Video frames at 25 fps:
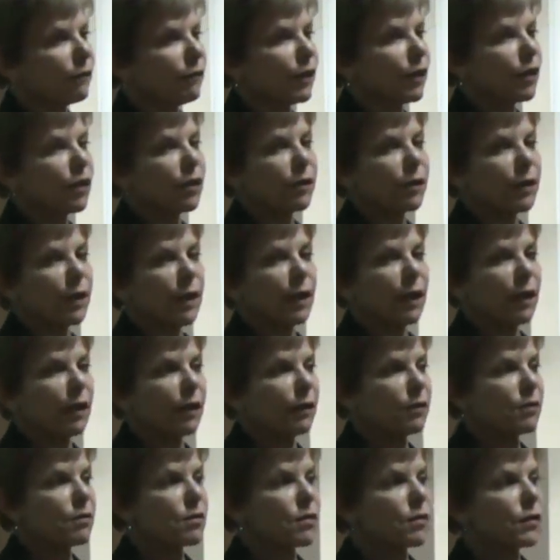fear and a
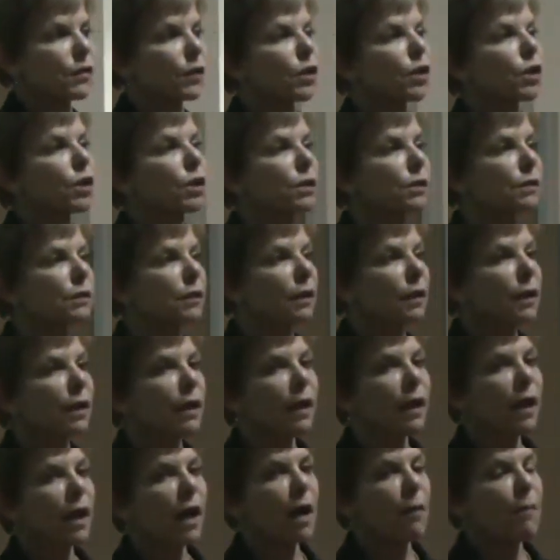concern
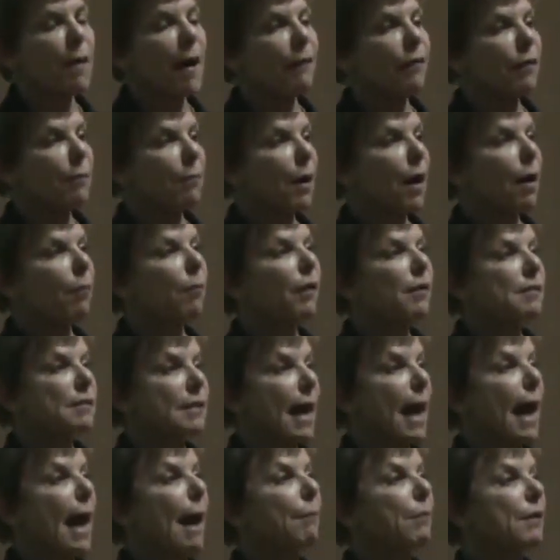about the public's
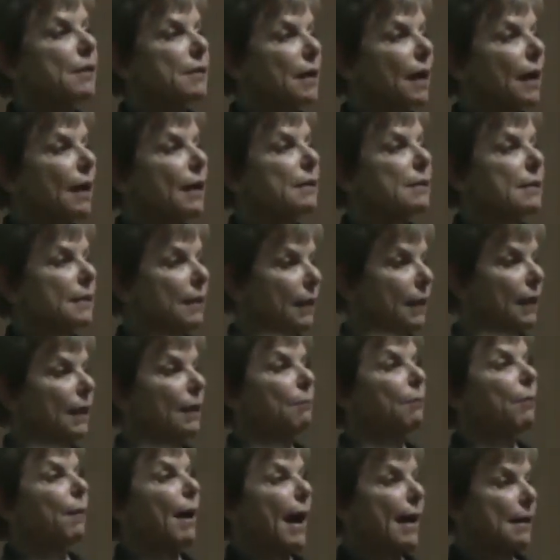appetite to
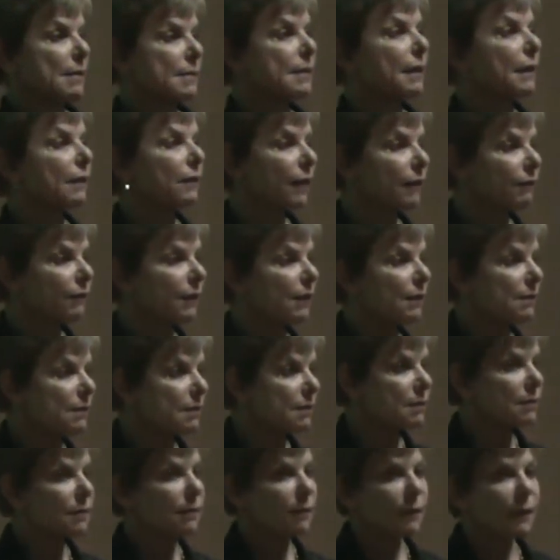keep passing levies.
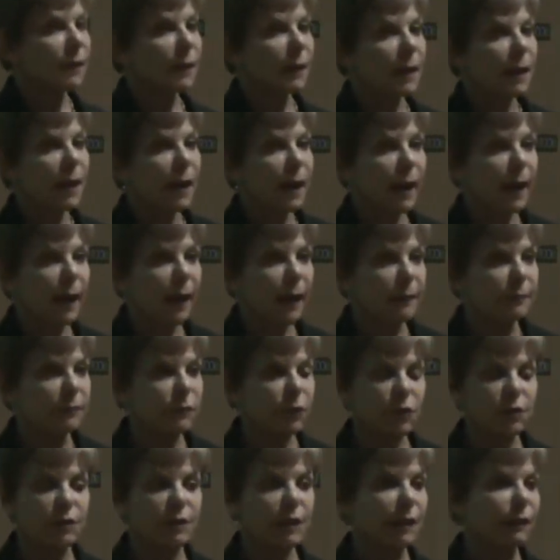
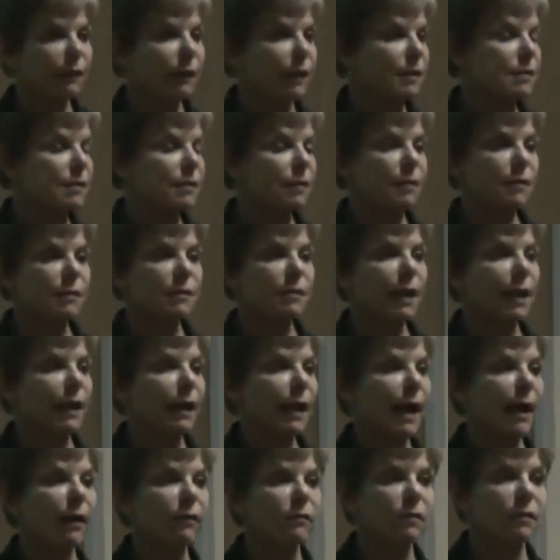We're seeing things at the
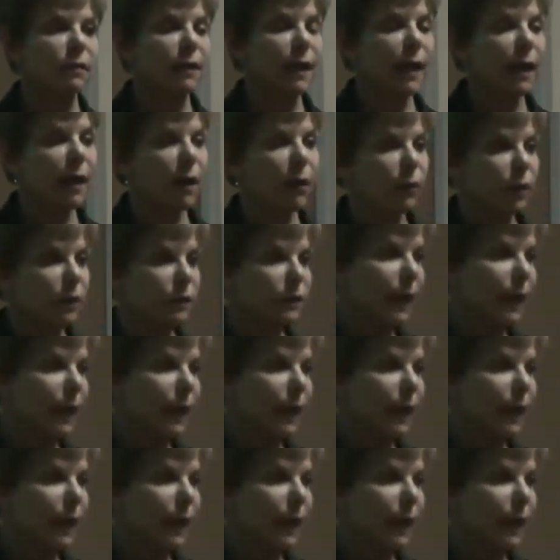State House now where